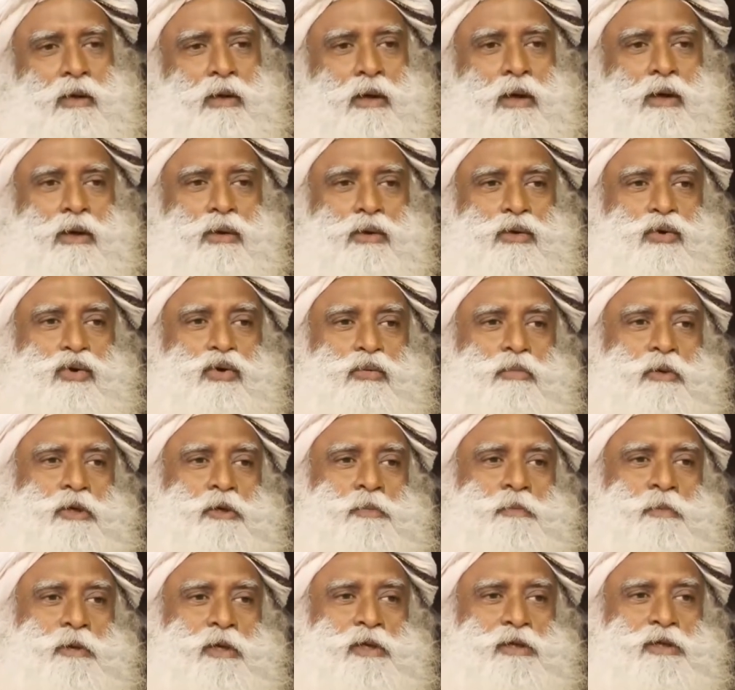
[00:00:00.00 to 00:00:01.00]
You must
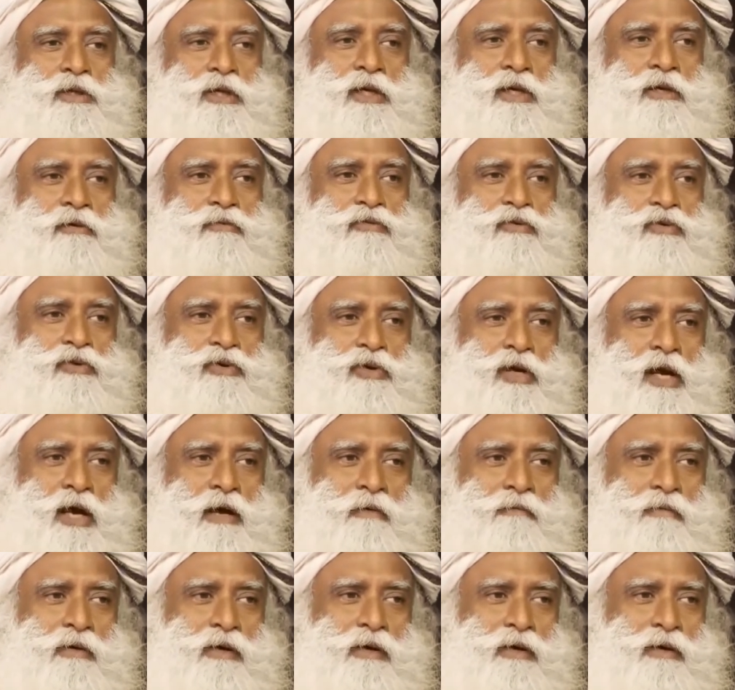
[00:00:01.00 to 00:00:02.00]
be a skillful
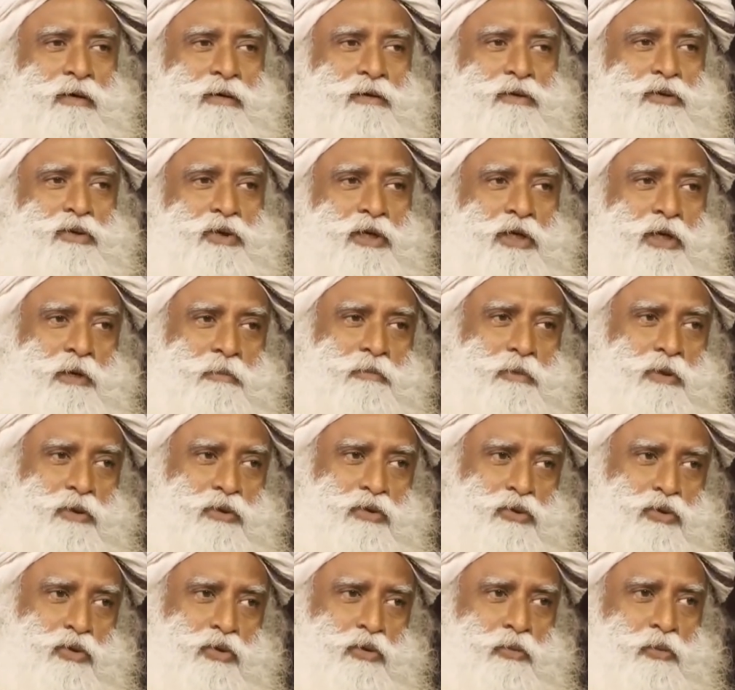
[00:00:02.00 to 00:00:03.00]
driver to keep the
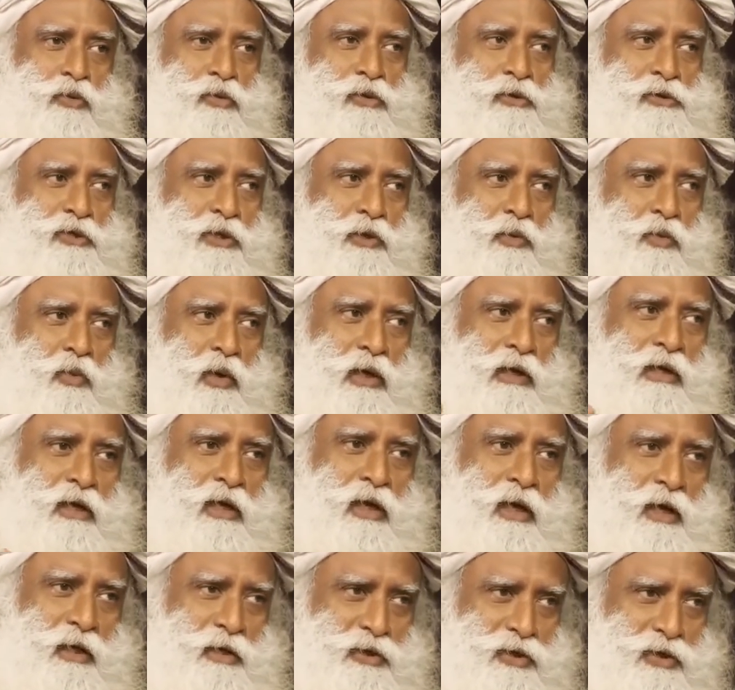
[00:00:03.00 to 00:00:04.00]
two bulls in one
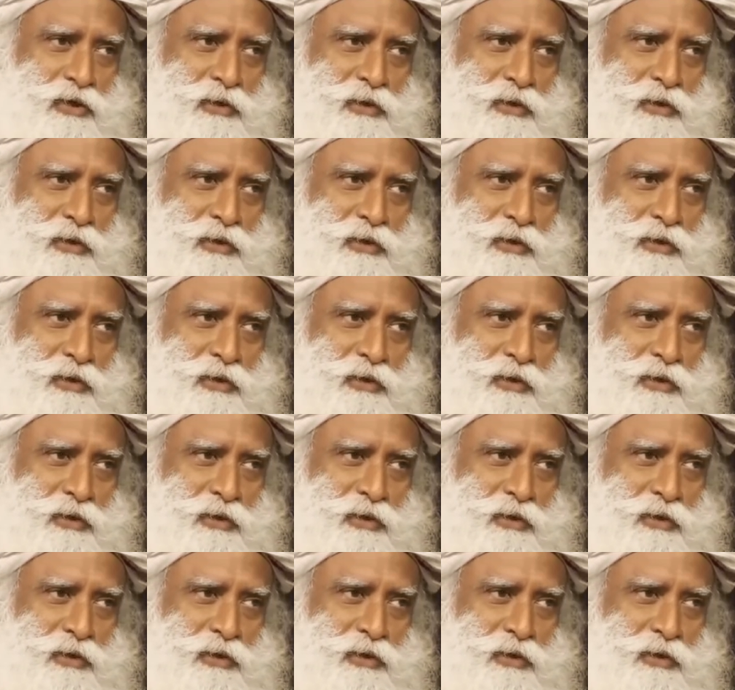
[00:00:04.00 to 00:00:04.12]
direction.